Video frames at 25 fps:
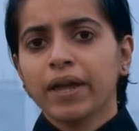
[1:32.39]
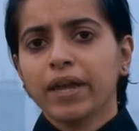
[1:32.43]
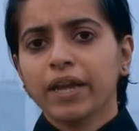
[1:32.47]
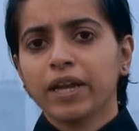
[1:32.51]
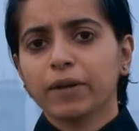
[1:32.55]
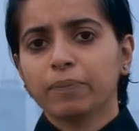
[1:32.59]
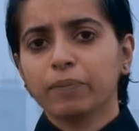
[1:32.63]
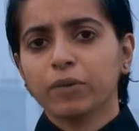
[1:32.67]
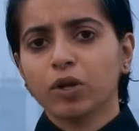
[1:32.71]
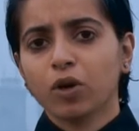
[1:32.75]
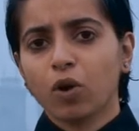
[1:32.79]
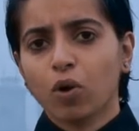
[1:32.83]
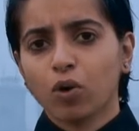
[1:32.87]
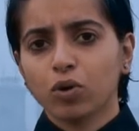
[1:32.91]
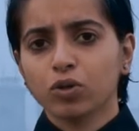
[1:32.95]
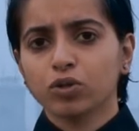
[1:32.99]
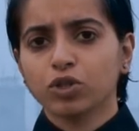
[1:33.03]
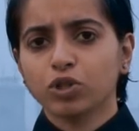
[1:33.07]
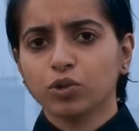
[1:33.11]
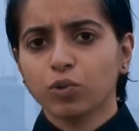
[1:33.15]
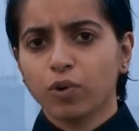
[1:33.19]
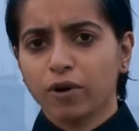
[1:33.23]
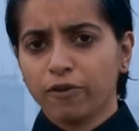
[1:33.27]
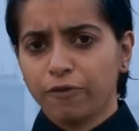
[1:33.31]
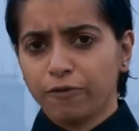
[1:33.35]
It may
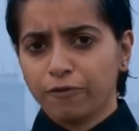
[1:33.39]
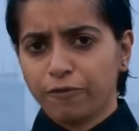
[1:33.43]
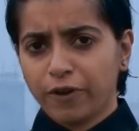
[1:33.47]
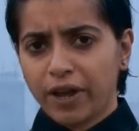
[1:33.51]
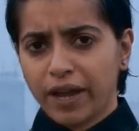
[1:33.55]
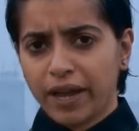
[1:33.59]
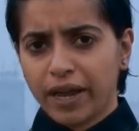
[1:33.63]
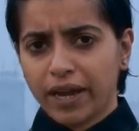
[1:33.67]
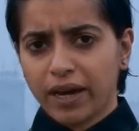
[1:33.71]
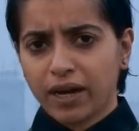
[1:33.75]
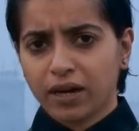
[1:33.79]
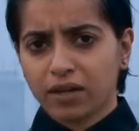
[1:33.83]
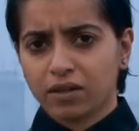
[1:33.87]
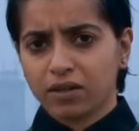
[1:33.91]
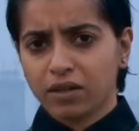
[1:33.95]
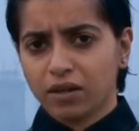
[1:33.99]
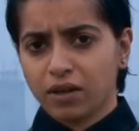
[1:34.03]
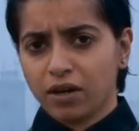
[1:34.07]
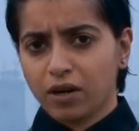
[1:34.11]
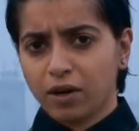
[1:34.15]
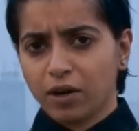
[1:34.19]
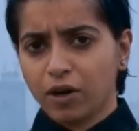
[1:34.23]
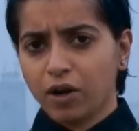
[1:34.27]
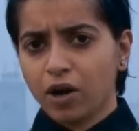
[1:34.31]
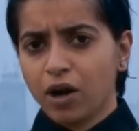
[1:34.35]
also affect
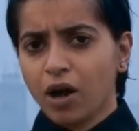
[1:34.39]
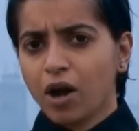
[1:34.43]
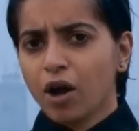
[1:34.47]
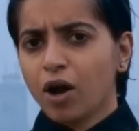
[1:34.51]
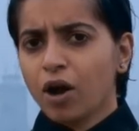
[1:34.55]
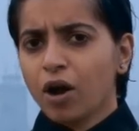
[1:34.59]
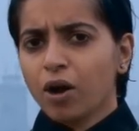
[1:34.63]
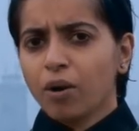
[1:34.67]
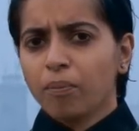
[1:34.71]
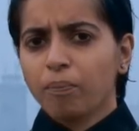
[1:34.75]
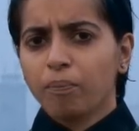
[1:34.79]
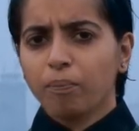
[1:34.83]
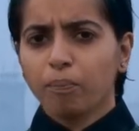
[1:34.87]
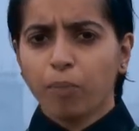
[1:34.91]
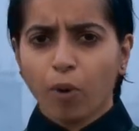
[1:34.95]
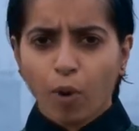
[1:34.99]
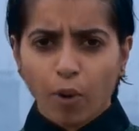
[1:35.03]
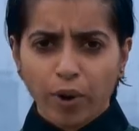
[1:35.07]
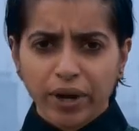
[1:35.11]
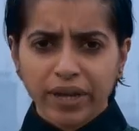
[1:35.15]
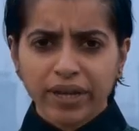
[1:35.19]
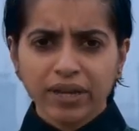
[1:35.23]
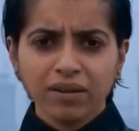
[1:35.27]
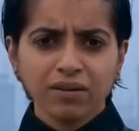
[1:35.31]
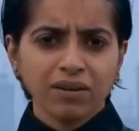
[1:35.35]

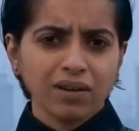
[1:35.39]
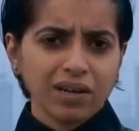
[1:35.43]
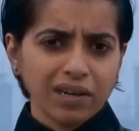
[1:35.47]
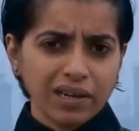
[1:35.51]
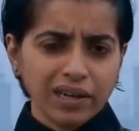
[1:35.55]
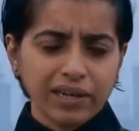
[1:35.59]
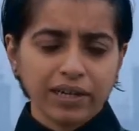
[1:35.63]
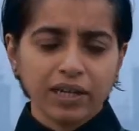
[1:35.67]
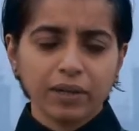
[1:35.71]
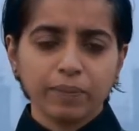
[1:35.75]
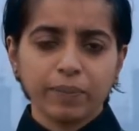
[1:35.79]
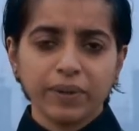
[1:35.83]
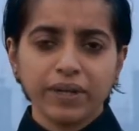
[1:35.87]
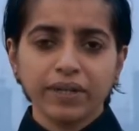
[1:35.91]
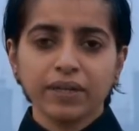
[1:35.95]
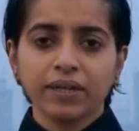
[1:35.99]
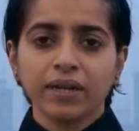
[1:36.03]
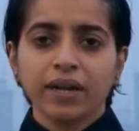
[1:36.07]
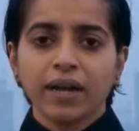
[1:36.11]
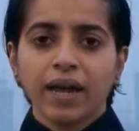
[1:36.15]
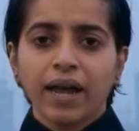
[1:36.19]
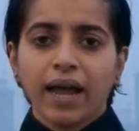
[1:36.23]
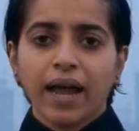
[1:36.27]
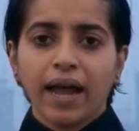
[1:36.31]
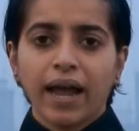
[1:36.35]
Boeing a little bit,
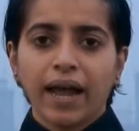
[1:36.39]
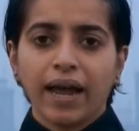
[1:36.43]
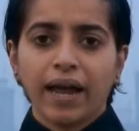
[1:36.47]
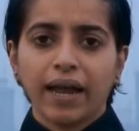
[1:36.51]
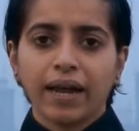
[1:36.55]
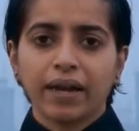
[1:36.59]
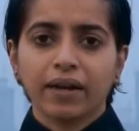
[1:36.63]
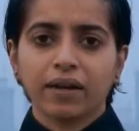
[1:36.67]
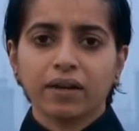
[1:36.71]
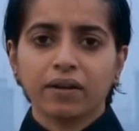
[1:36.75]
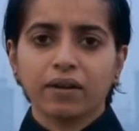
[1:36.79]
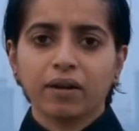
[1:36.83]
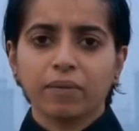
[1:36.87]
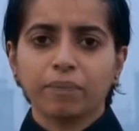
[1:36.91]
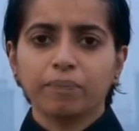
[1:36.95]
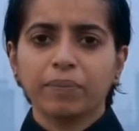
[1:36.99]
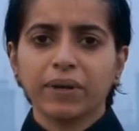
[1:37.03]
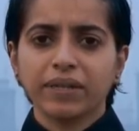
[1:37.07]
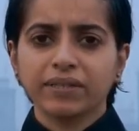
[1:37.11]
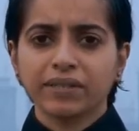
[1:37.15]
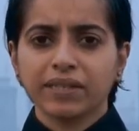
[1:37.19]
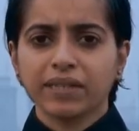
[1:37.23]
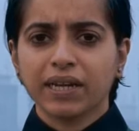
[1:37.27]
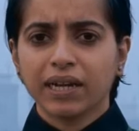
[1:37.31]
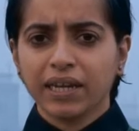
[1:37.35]
and
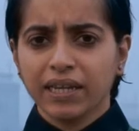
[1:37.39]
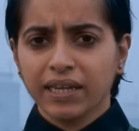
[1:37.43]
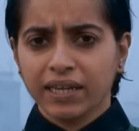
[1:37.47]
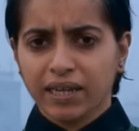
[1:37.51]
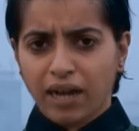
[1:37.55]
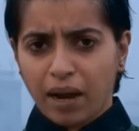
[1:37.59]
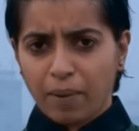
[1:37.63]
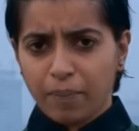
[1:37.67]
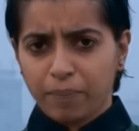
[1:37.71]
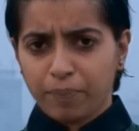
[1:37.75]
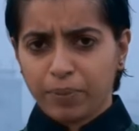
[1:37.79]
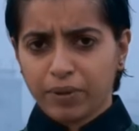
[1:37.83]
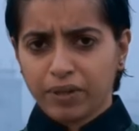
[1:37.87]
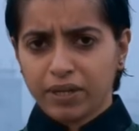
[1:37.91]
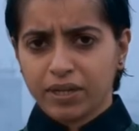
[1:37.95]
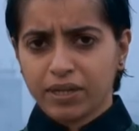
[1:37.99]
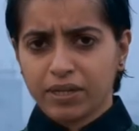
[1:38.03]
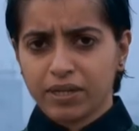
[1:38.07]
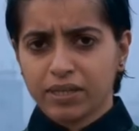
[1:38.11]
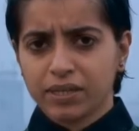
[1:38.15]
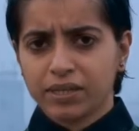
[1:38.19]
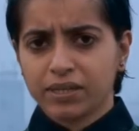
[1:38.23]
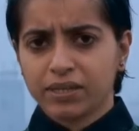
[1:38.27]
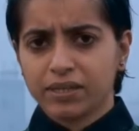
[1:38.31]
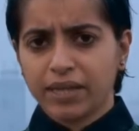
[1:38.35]
basically
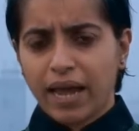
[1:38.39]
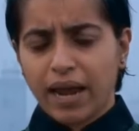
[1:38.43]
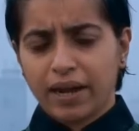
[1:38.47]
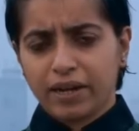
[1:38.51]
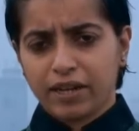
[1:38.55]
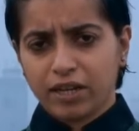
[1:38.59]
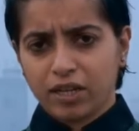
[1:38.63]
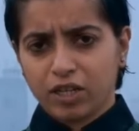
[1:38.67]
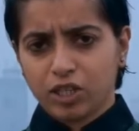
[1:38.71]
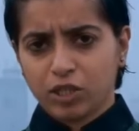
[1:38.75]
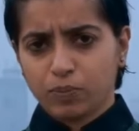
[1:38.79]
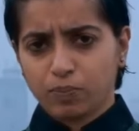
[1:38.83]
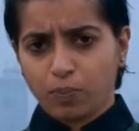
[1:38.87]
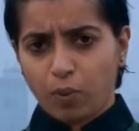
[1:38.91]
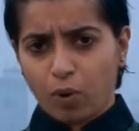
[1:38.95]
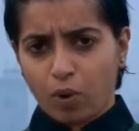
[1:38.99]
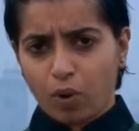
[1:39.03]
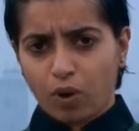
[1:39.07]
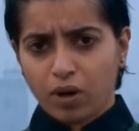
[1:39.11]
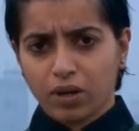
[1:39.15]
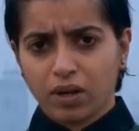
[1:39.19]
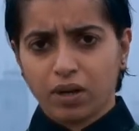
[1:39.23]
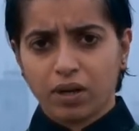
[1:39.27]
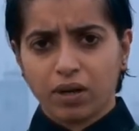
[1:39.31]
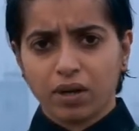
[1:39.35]
companies that
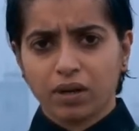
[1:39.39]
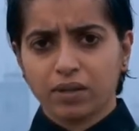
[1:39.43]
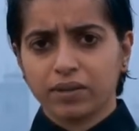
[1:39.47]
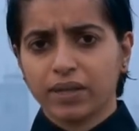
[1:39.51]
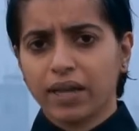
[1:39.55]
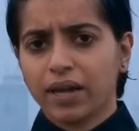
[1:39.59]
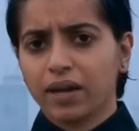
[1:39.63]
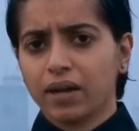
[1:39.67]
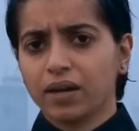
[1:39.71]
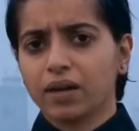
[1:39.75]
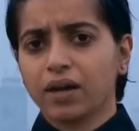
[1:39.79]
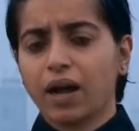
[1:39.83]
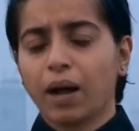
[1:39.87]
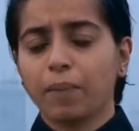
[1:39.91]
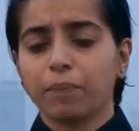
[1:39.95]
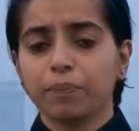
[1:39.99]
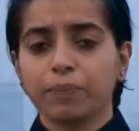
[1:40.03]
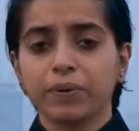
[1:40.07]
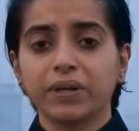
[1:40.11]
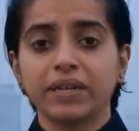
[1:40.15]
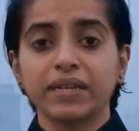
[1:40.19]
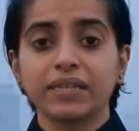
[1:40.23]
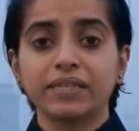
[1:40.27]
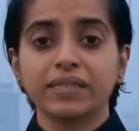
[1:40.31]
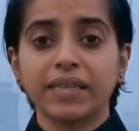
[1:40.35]

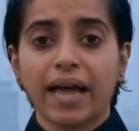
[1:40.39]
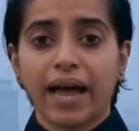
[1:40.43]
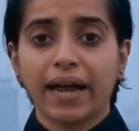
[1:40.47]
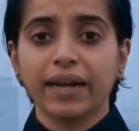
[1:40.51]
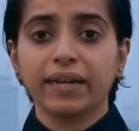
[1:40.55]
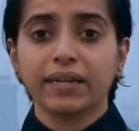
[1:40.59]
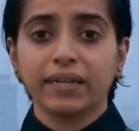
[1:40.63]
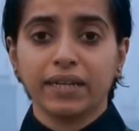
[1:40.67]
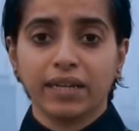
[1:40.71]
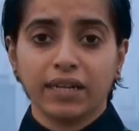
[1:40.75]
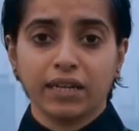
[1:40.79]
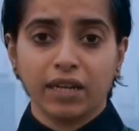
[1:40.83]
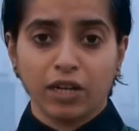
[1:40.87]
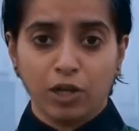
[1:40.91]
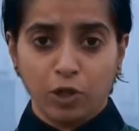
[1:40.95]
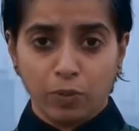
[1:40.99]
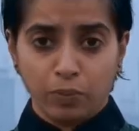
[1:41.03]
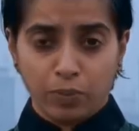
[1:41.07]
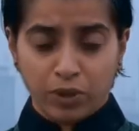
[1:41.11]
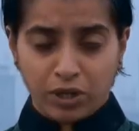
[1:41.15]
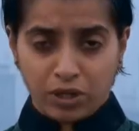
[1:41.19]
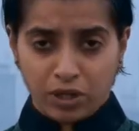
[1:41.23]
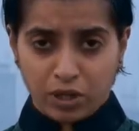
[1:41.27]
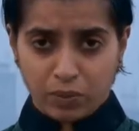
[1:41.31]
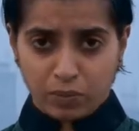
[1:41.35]
companies that need
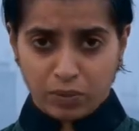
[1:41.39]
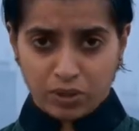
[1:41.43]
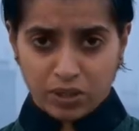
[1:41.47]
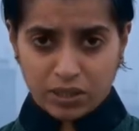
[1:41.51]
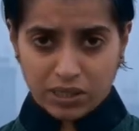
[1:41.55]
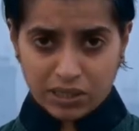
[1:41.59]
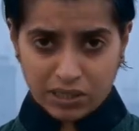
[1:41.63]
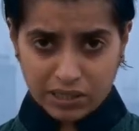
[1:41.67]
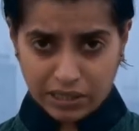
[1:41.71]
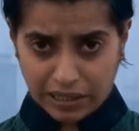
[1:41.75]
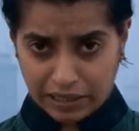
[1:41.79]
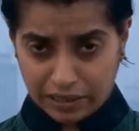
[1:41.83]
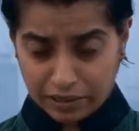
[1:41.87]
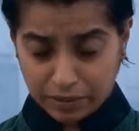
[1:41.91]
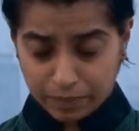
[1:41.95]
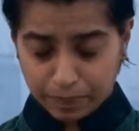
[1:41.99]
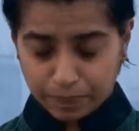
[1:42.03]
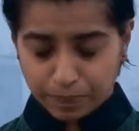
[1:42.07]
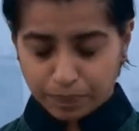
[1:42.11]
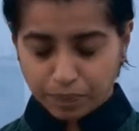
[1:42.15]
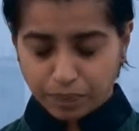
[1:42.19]
aluminium and steel.